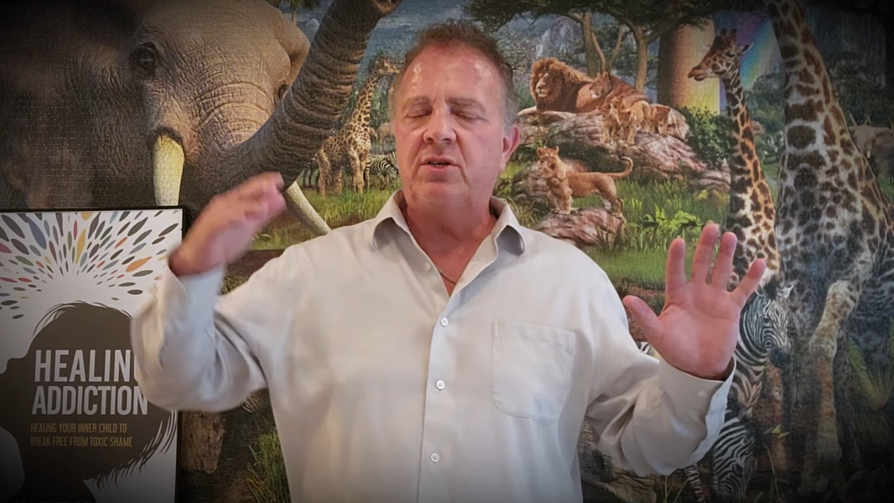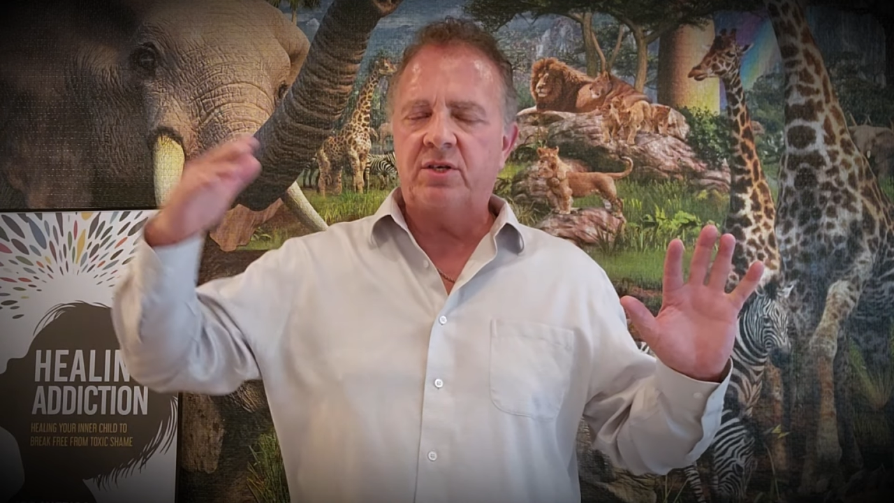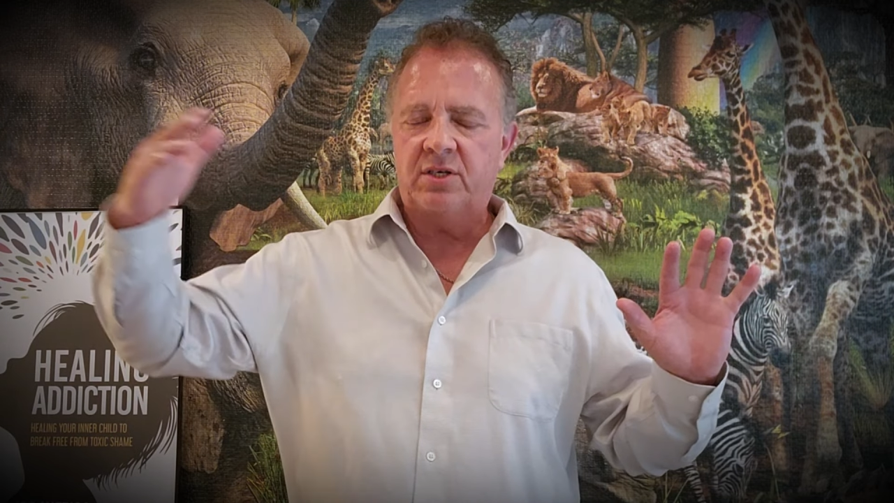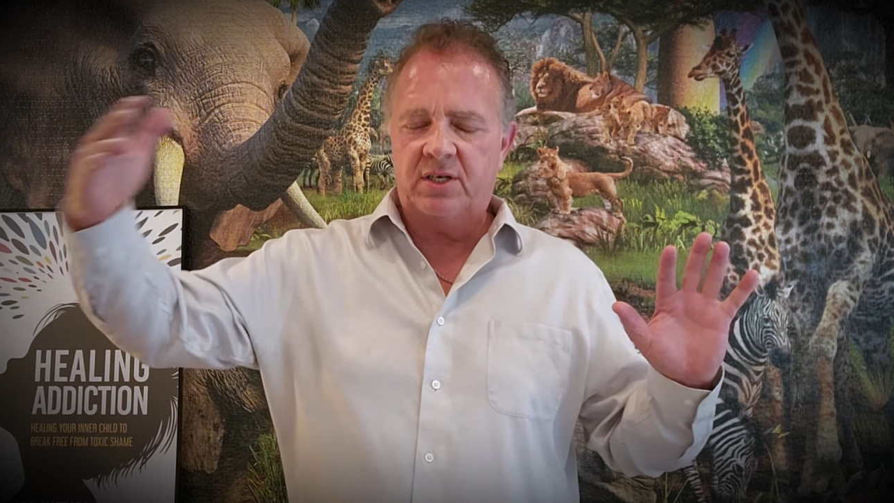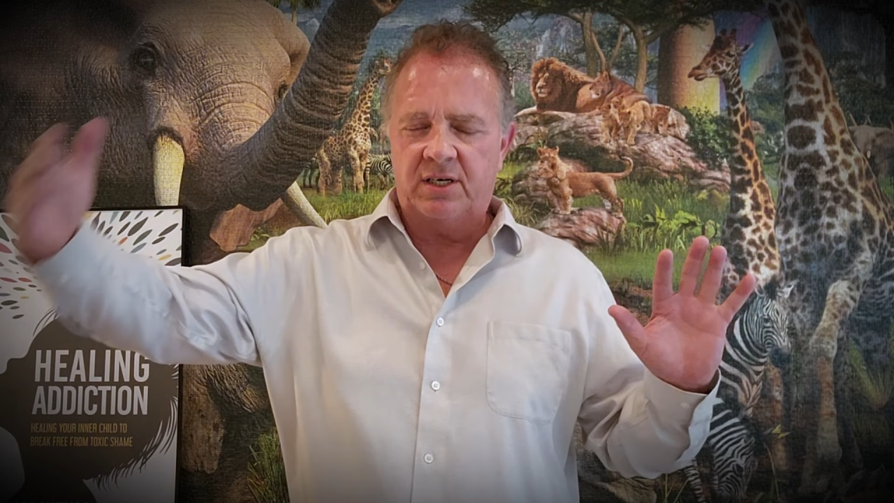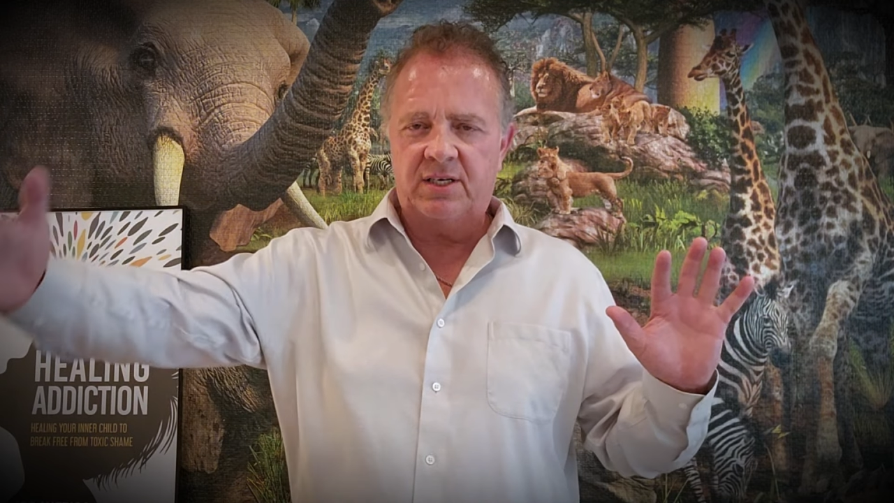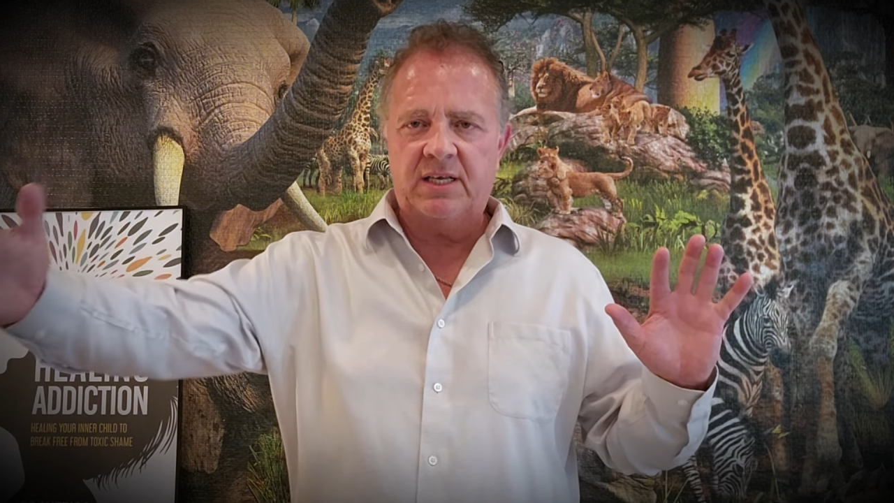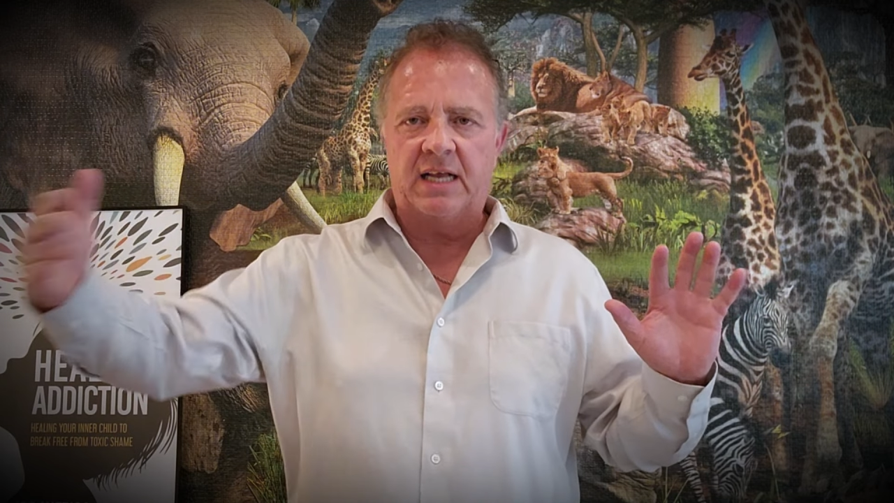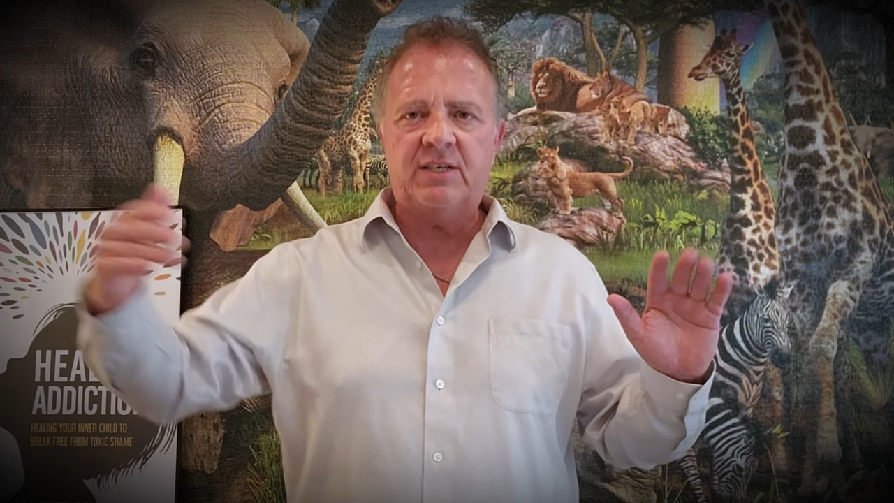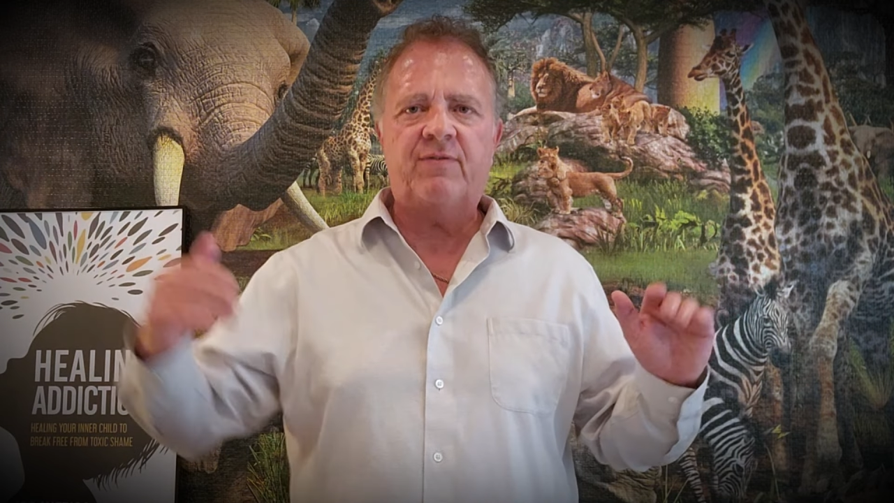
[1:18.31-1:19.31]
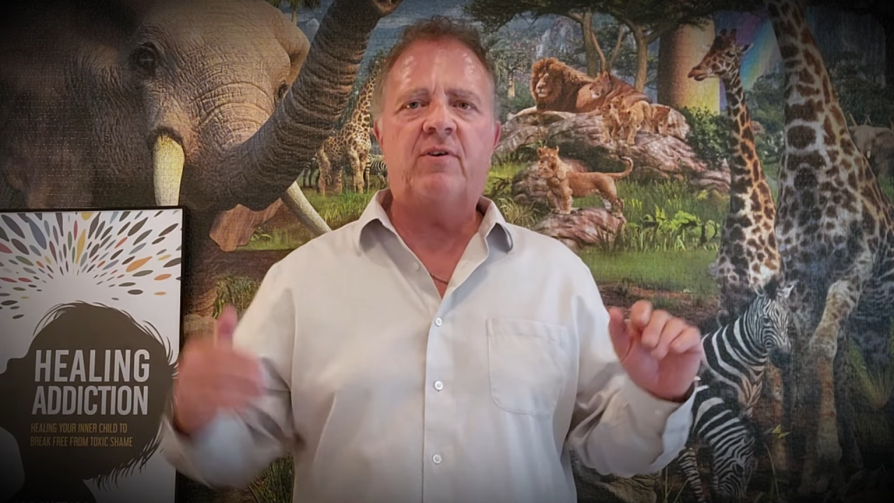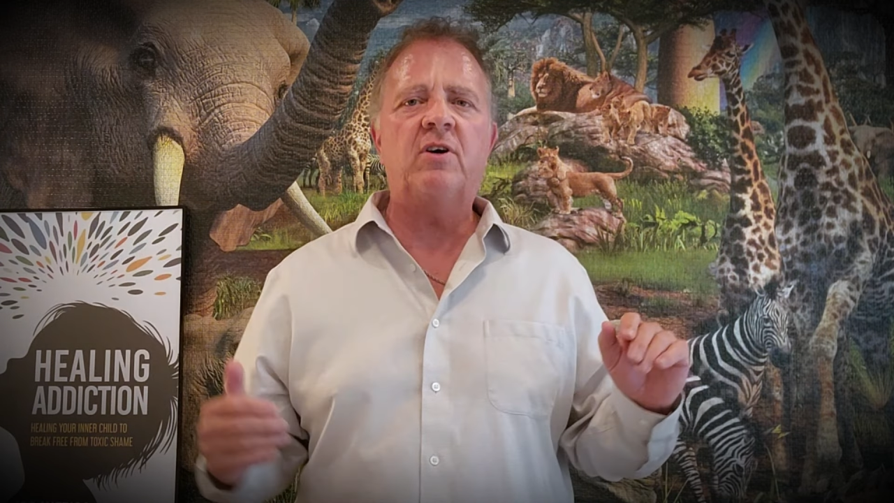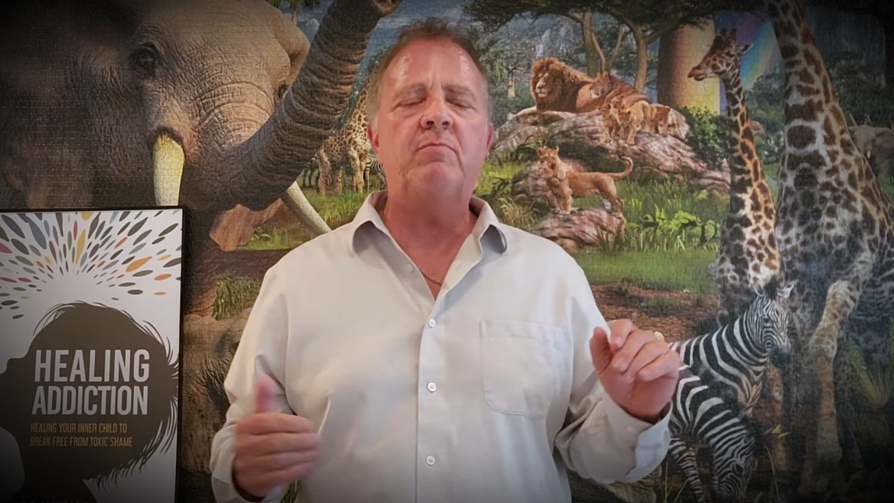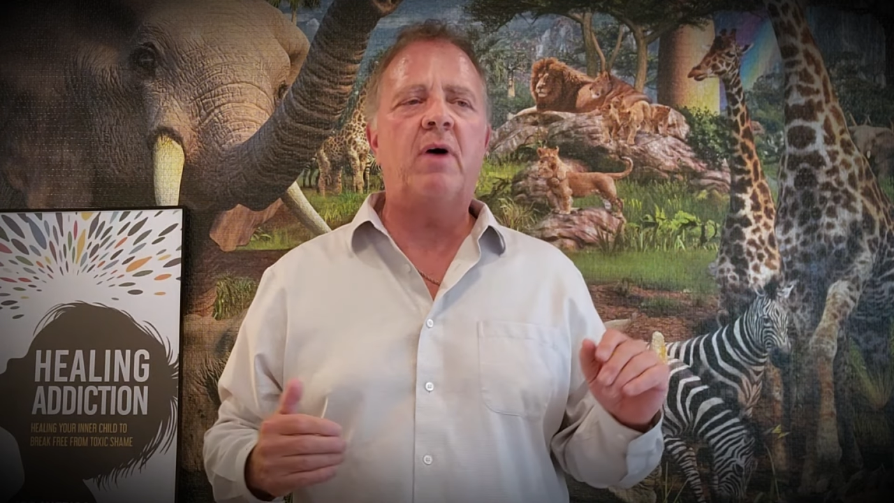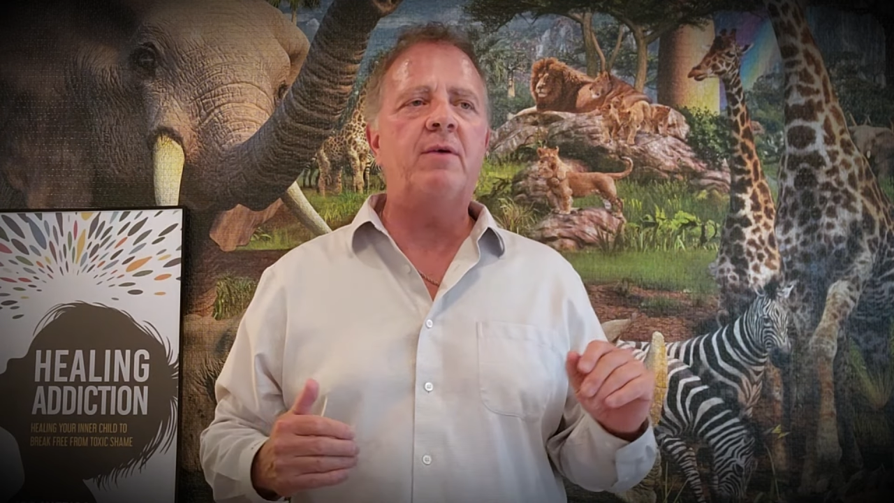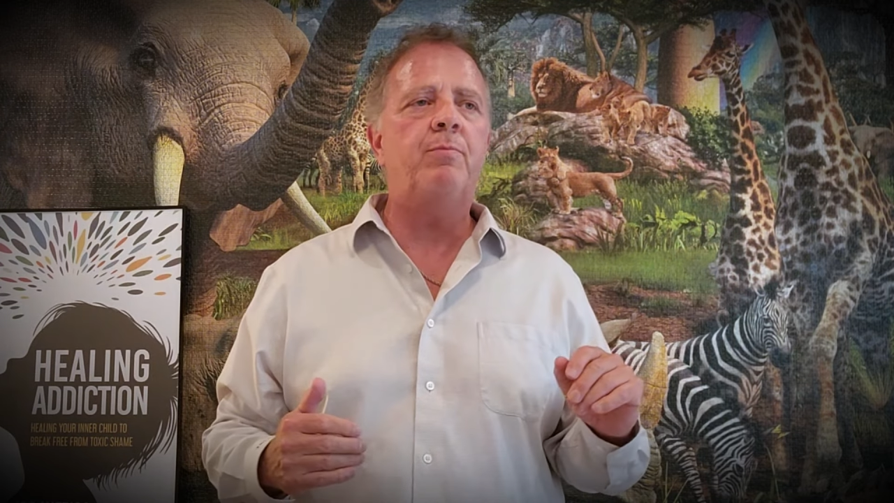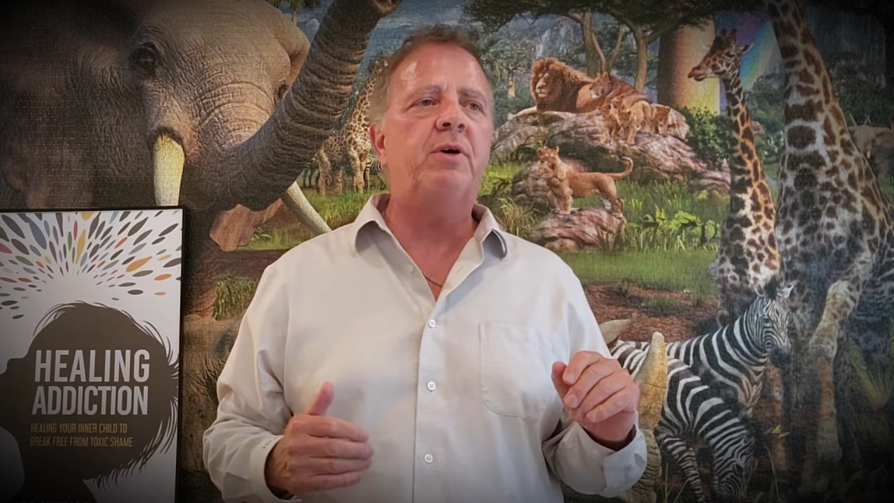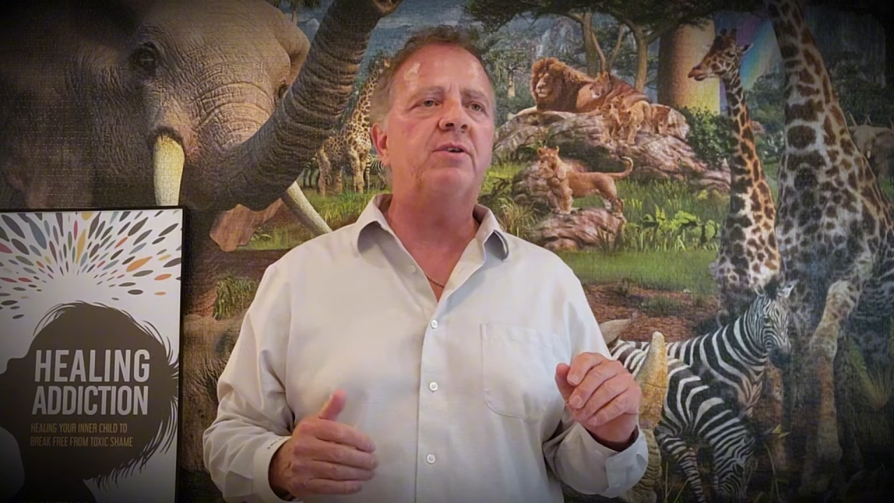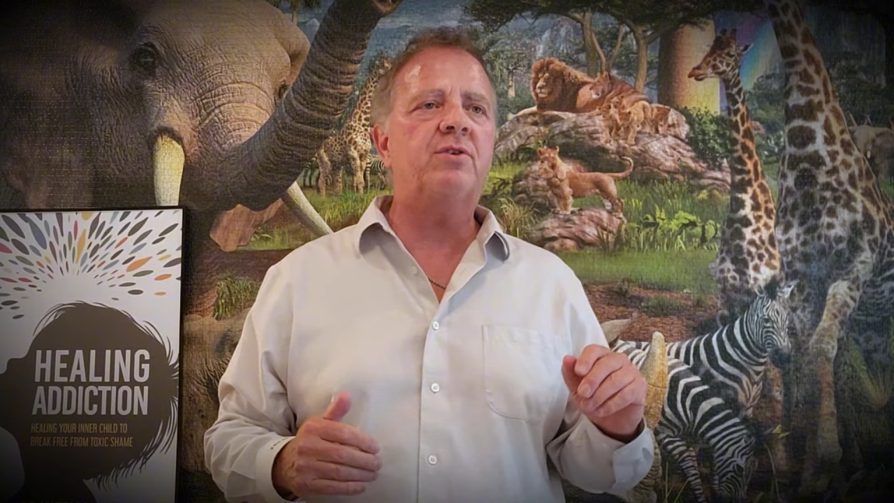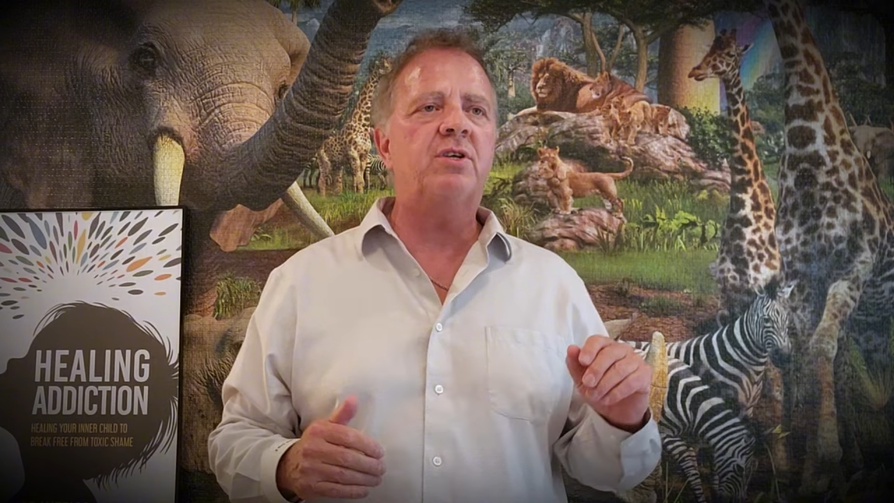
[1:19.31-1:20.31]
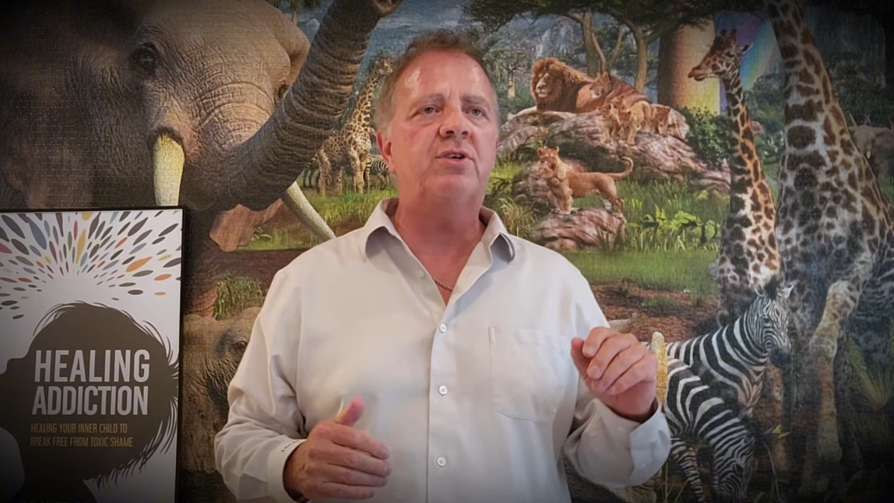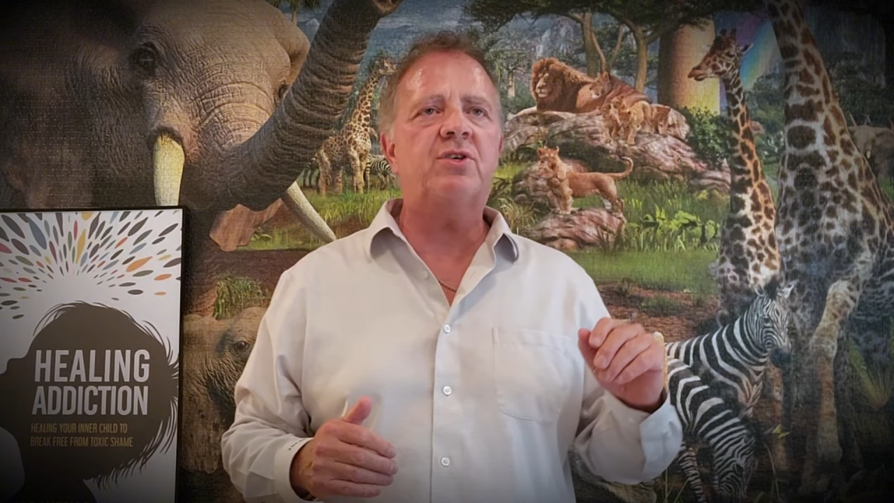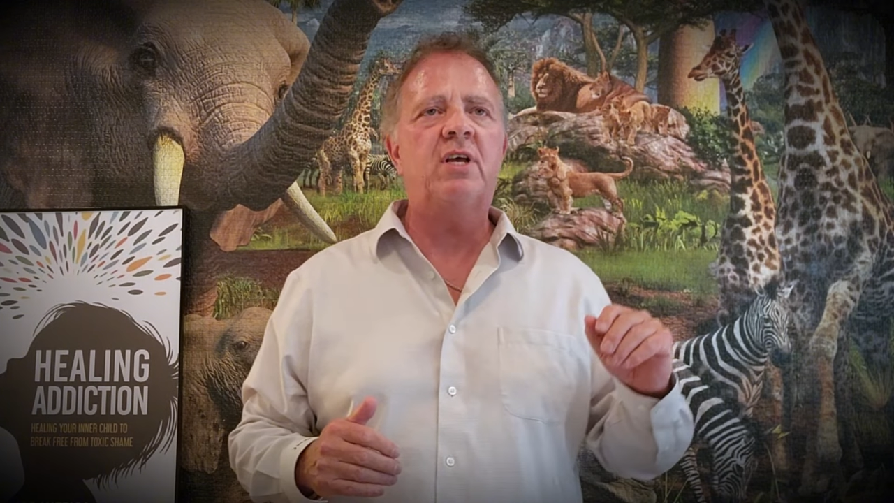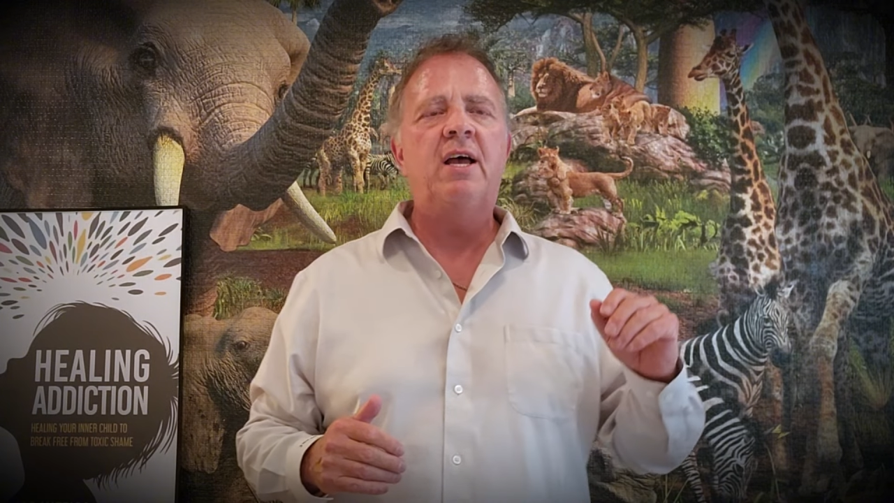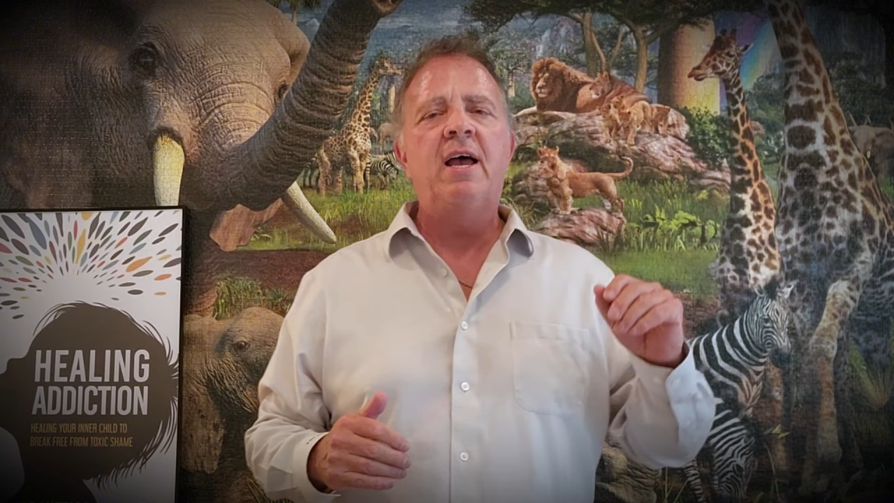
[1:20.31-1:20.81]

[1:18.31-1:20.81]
successful in my business,